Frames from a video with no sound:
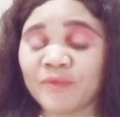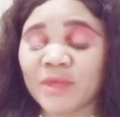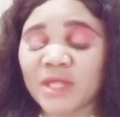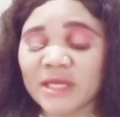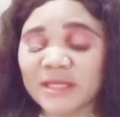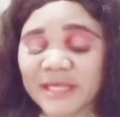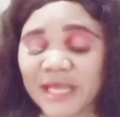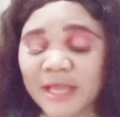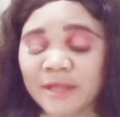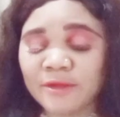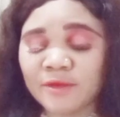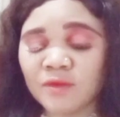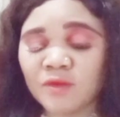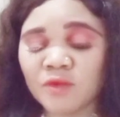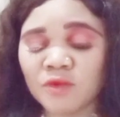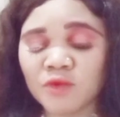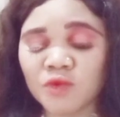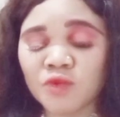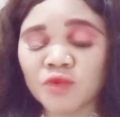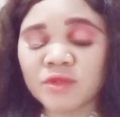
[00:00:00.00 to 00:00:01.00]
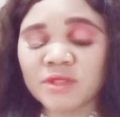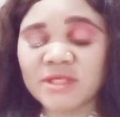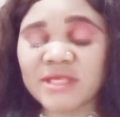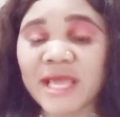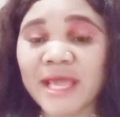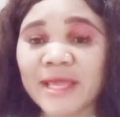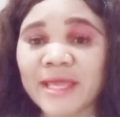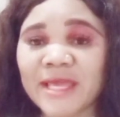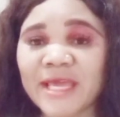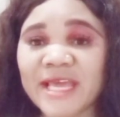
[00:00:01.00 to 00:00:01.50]
Then you
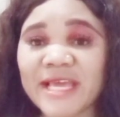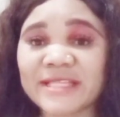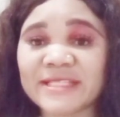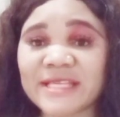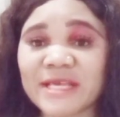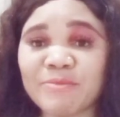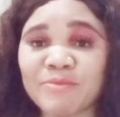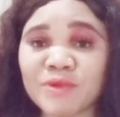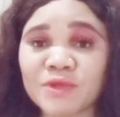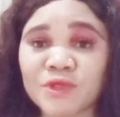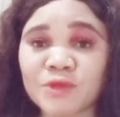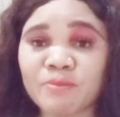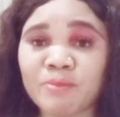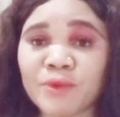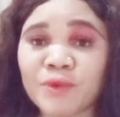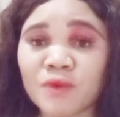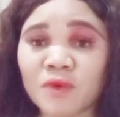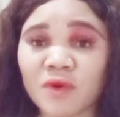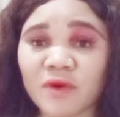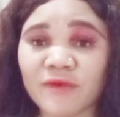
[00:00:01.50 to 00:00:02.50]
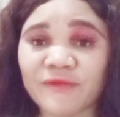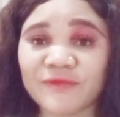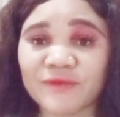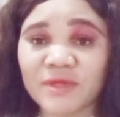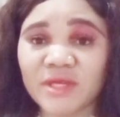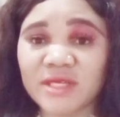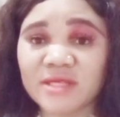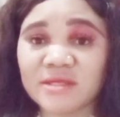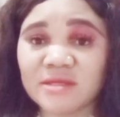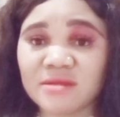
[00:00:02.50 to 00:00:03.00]
take a tablespoon of
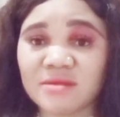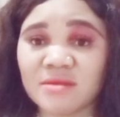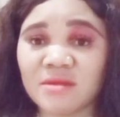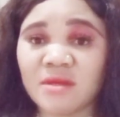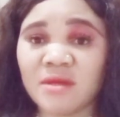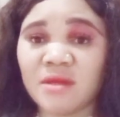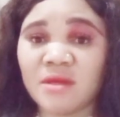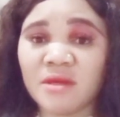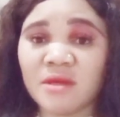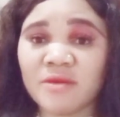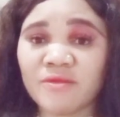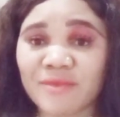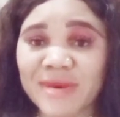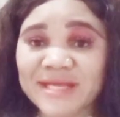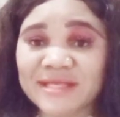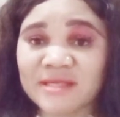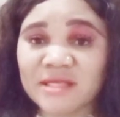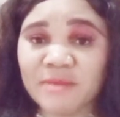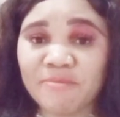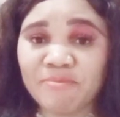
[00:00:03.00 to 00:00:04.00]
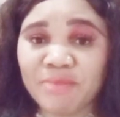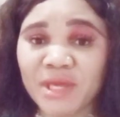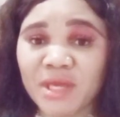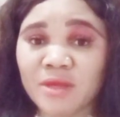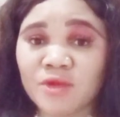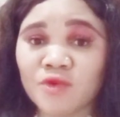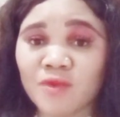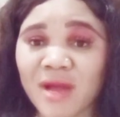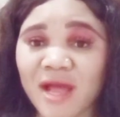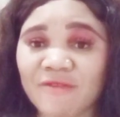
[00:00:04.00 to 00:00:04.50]
this recipe
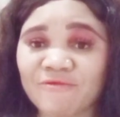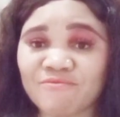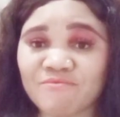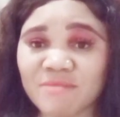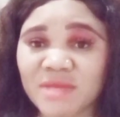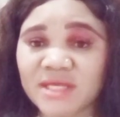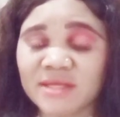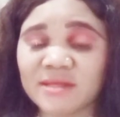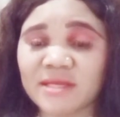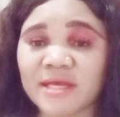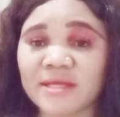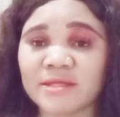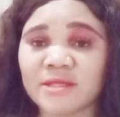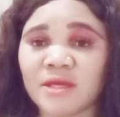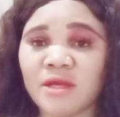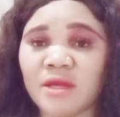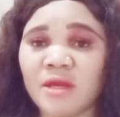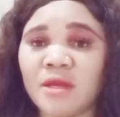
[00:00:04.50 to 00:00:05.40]
you have mixed.